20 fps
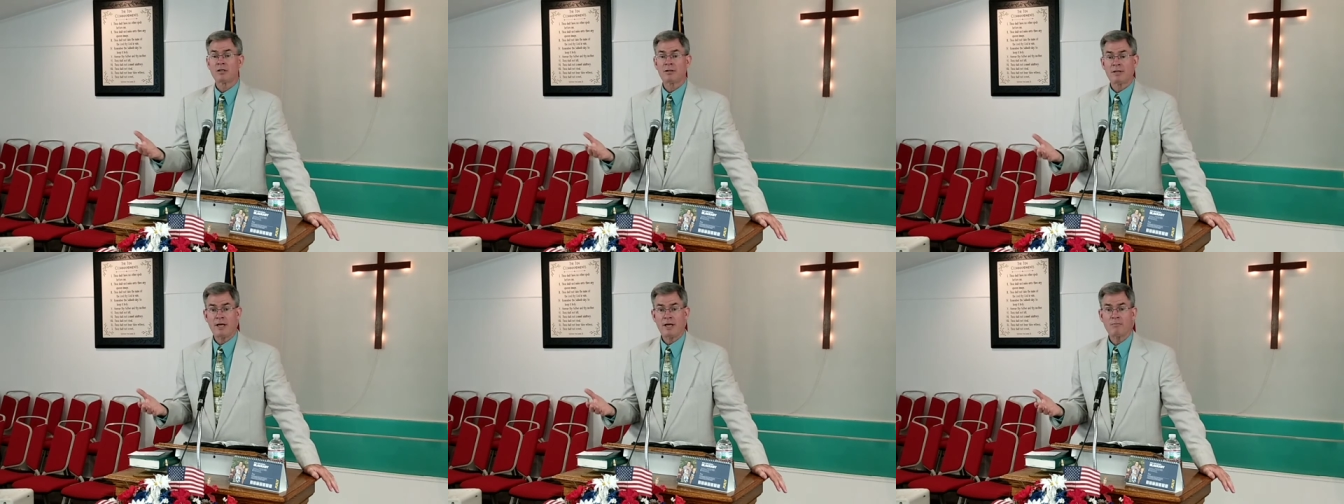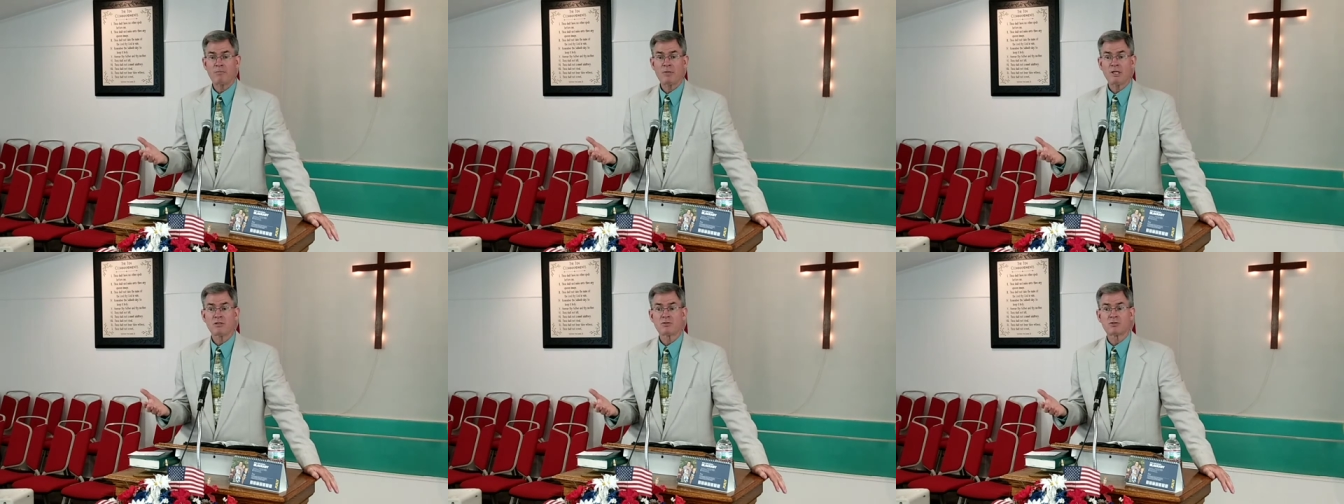
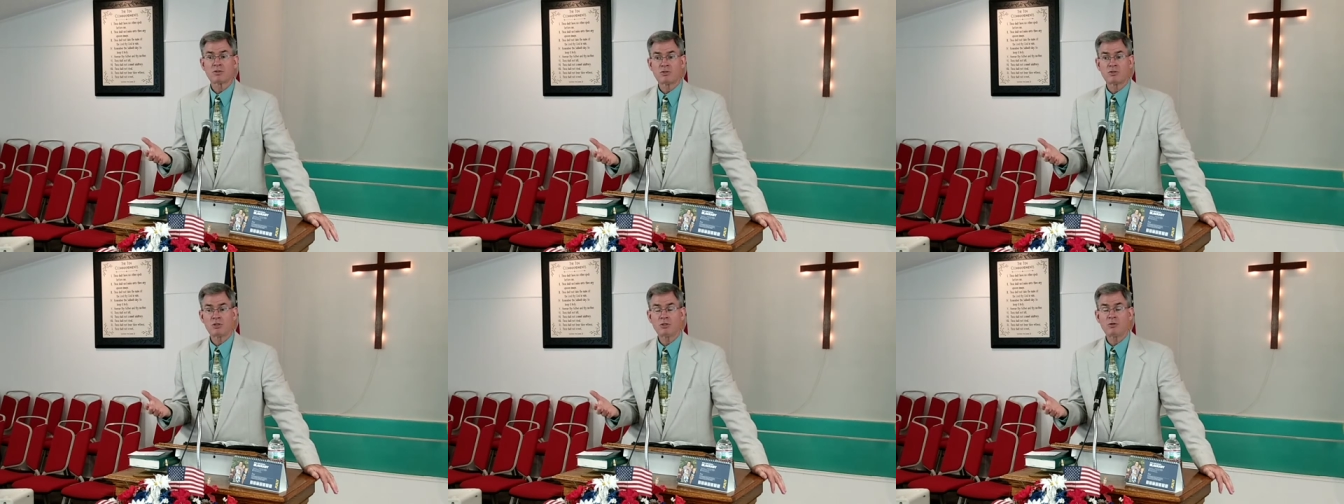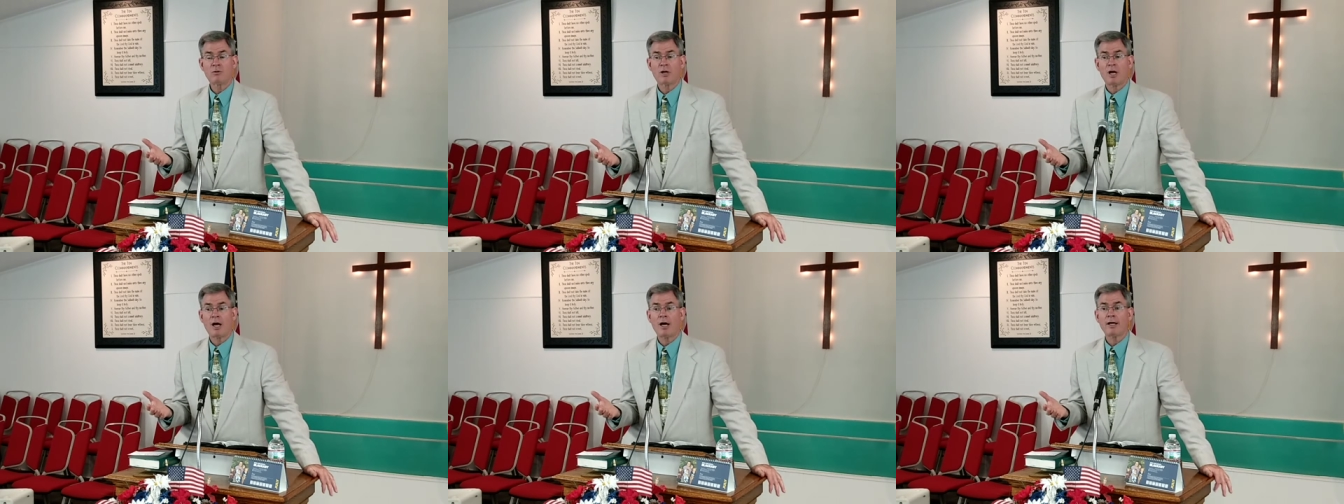That means that
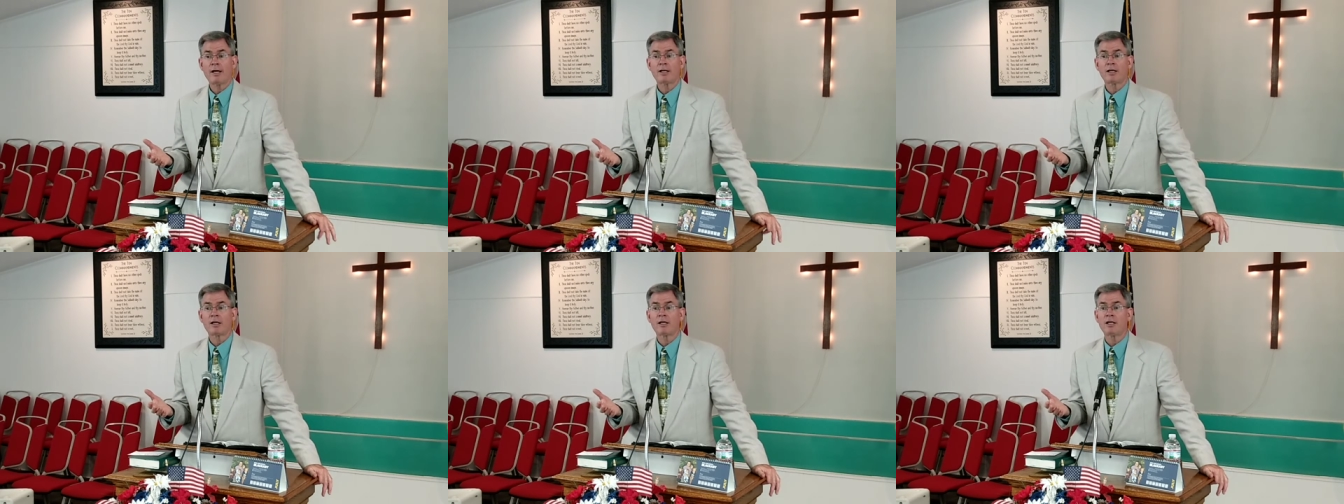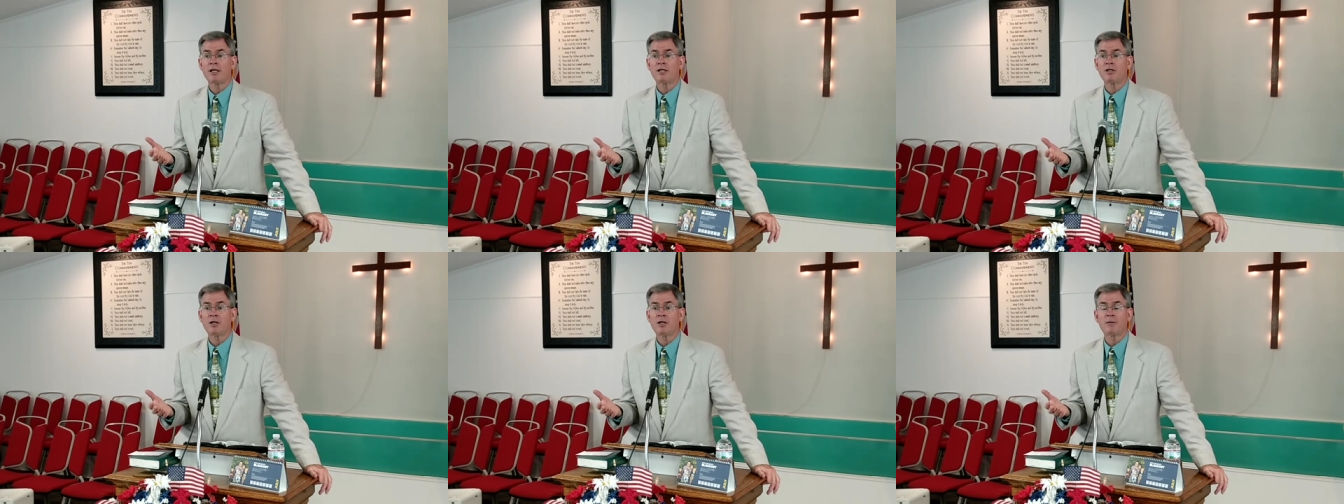you and I can
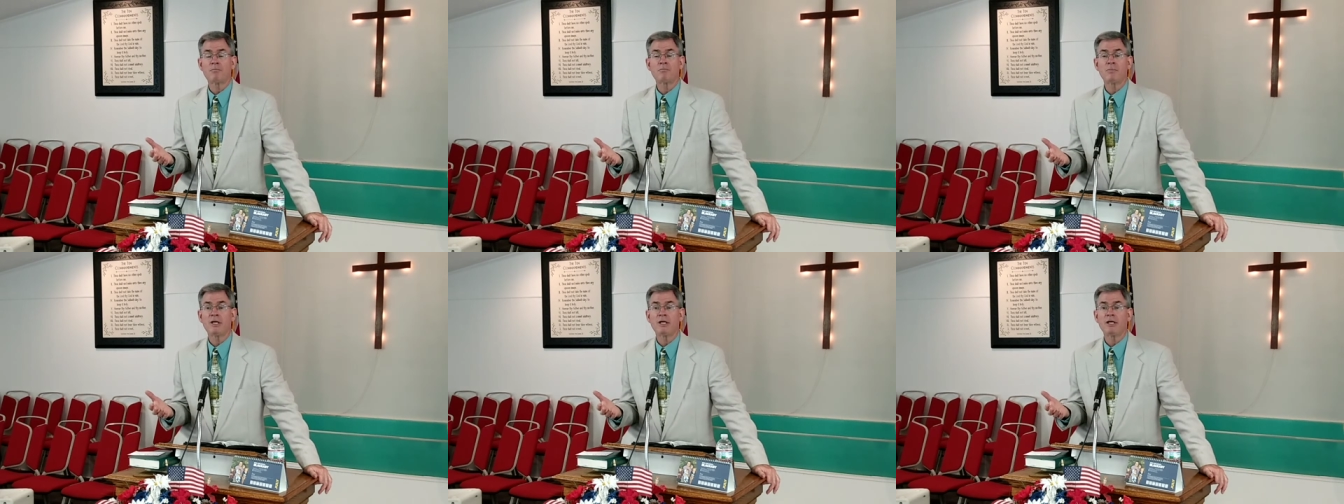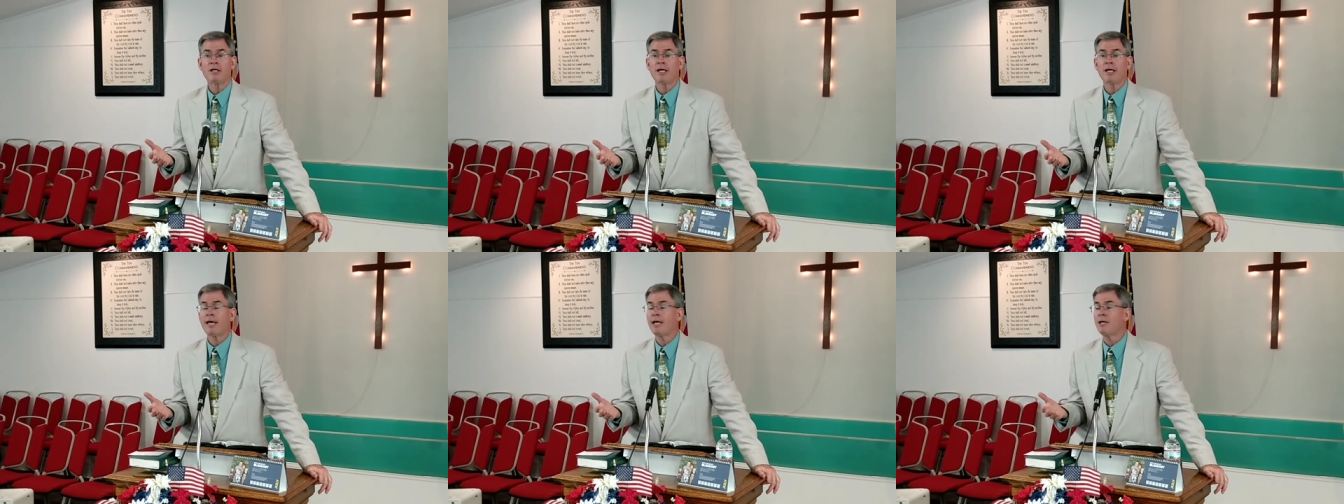end up
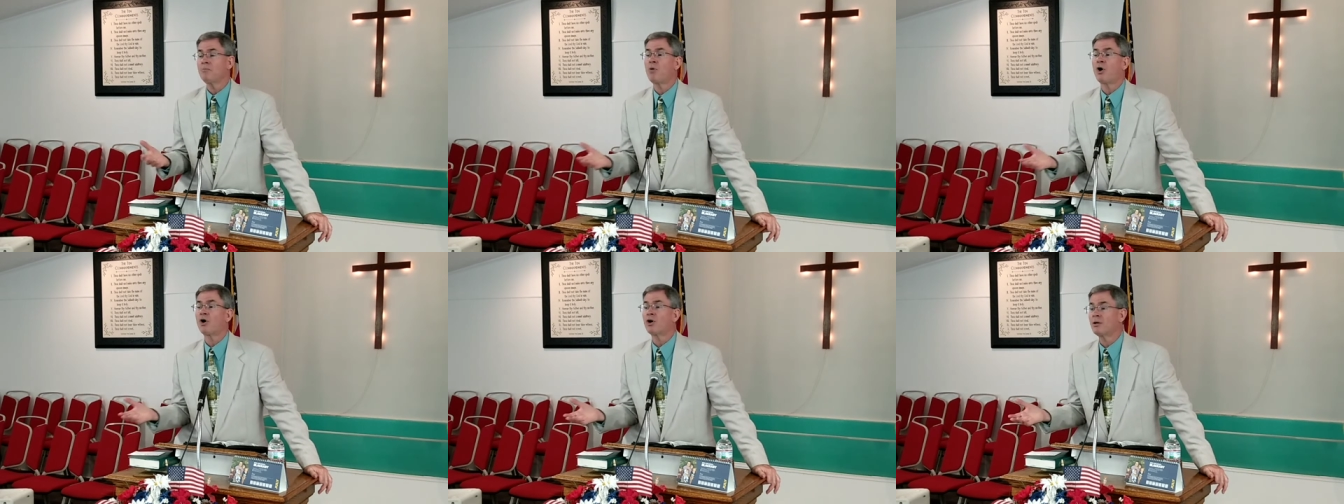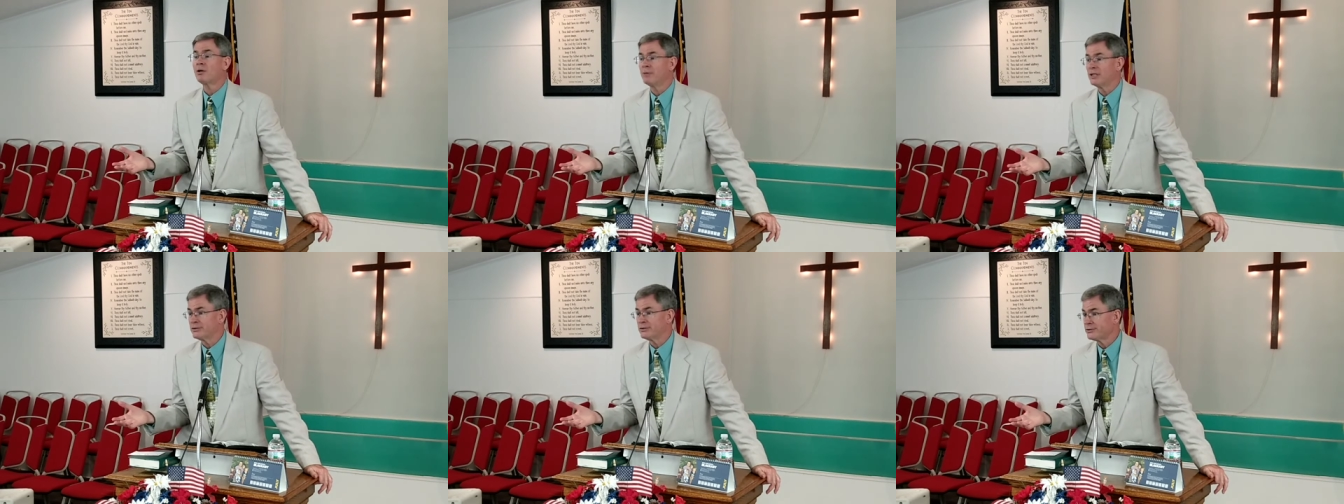being a
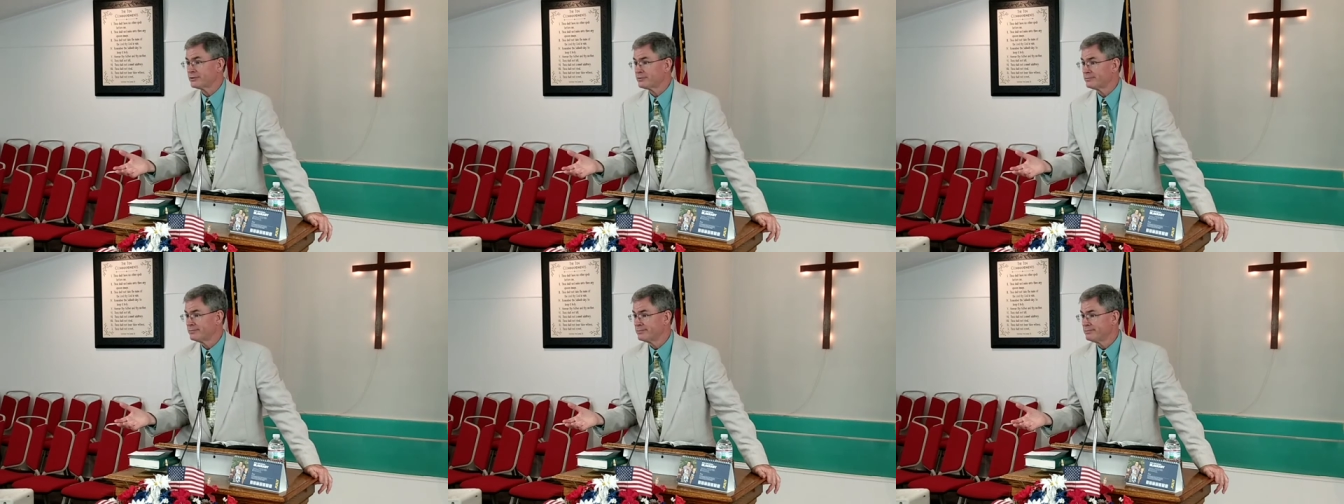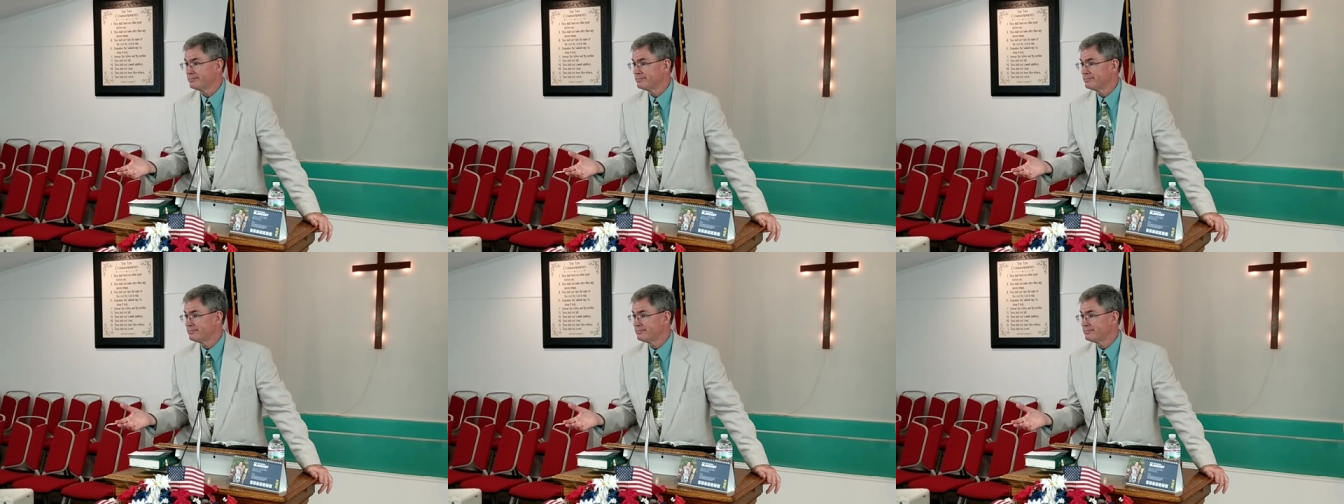Barnabas.